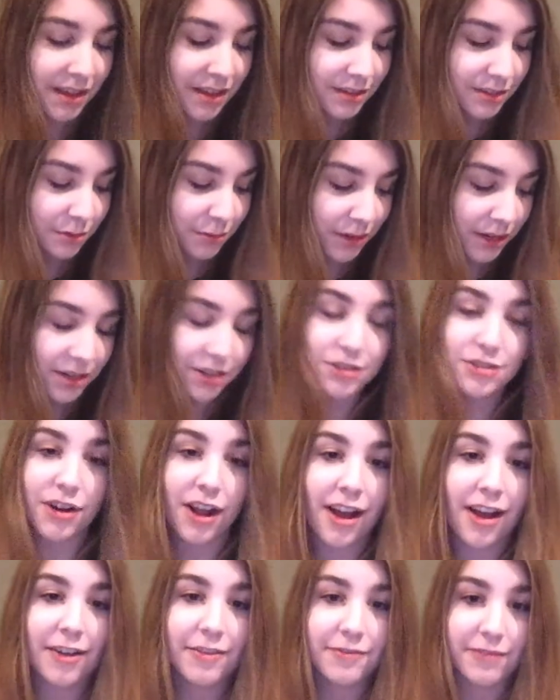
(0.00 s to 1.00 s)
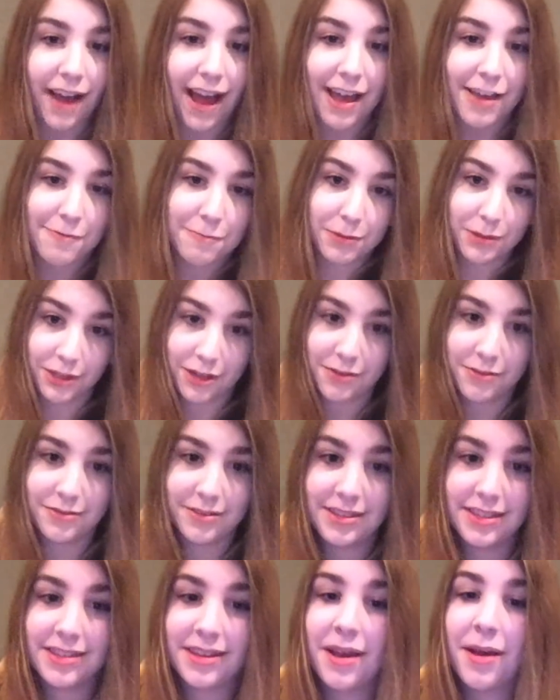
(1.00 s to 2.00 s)
So we're going to draw five
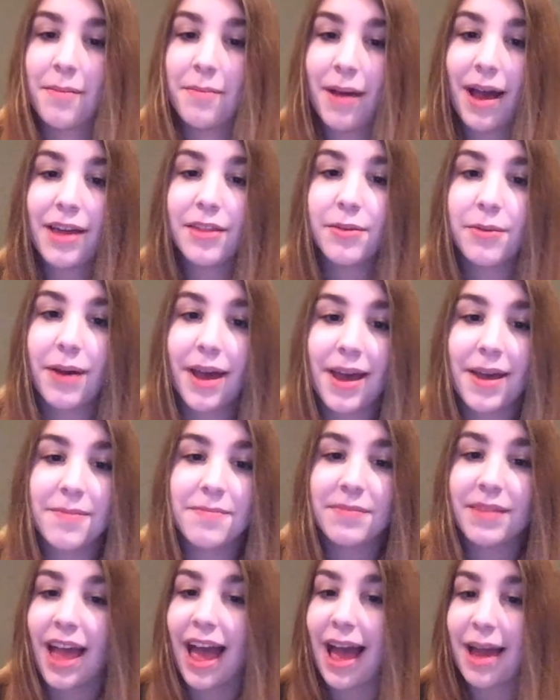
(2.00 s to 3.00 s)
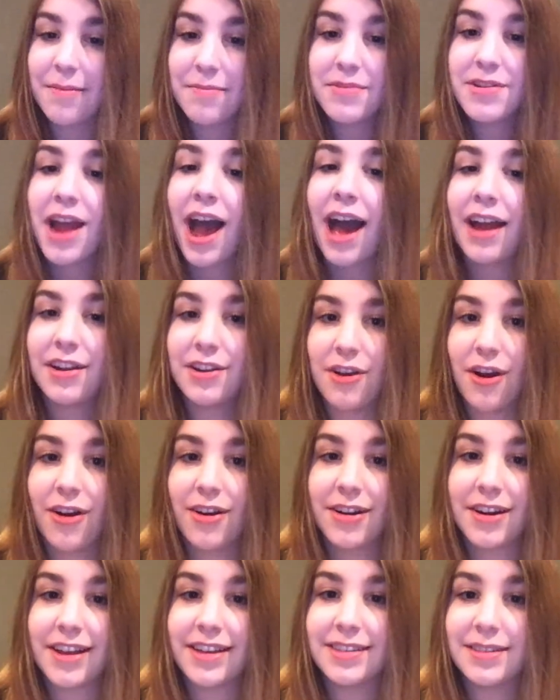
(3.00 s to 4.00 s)
balloons. By the way, I'm not an
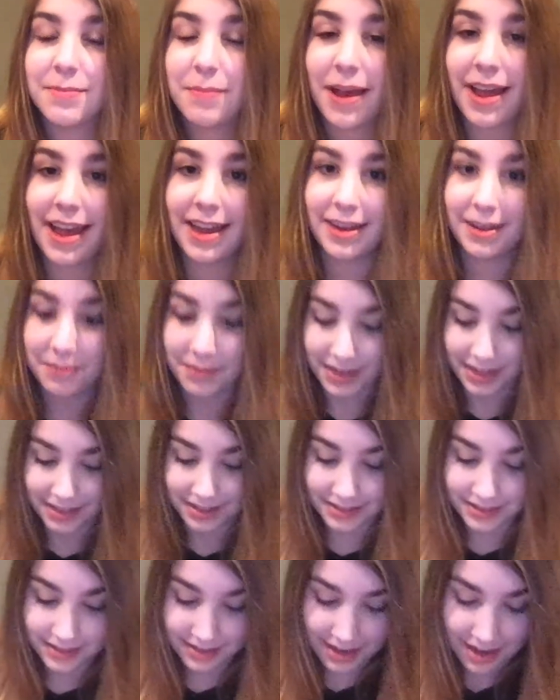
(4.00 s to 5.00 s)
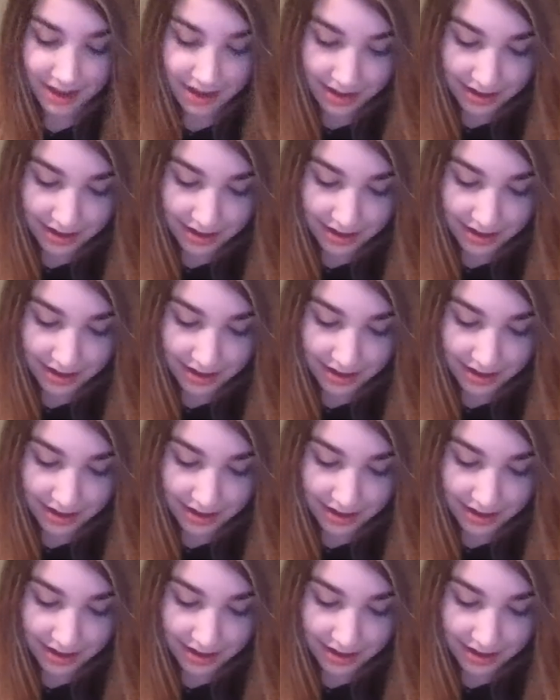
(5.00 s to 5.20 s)
artist by any means